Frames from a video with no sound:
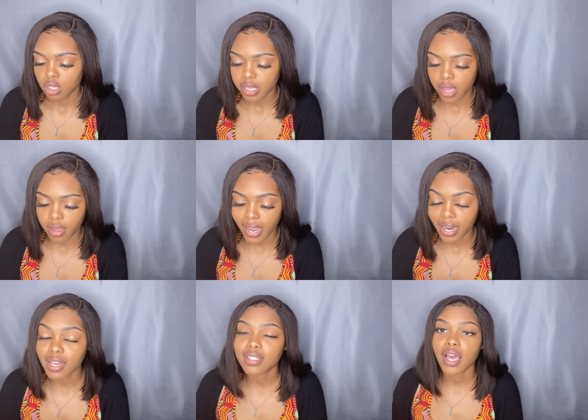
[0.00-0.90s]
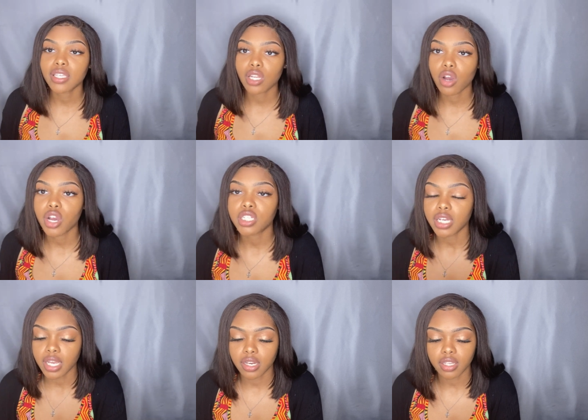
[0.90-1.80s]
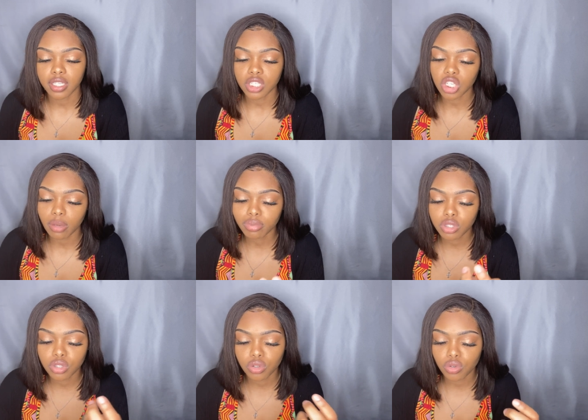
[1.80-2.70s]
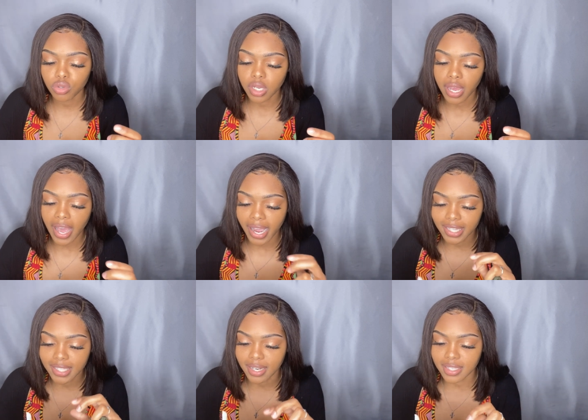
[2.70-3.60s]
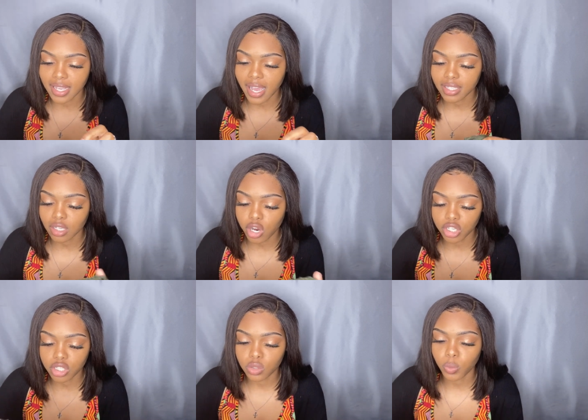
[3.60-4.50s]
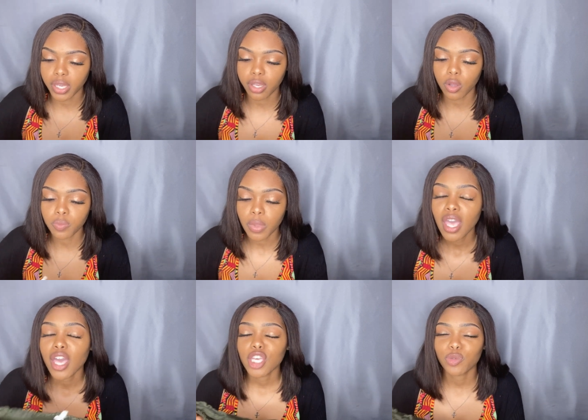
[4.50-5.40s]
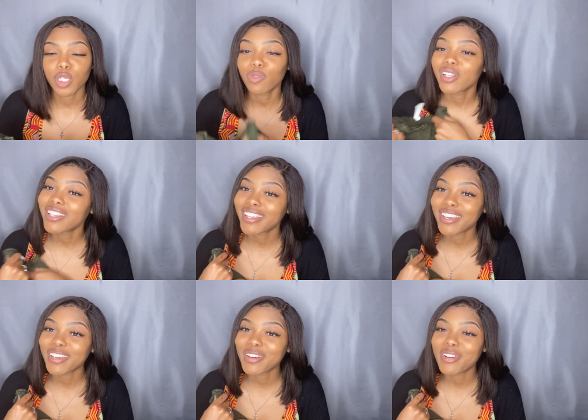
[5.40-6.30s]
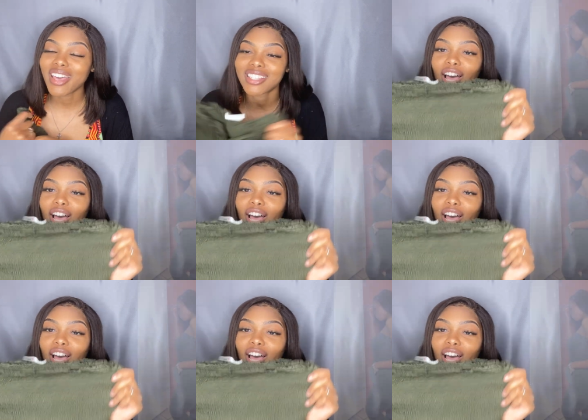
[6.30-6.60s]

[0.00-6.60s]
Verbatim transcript: yeah i got it in a size large and this jumpsuit i got this in a size large as well it's really really cute it's a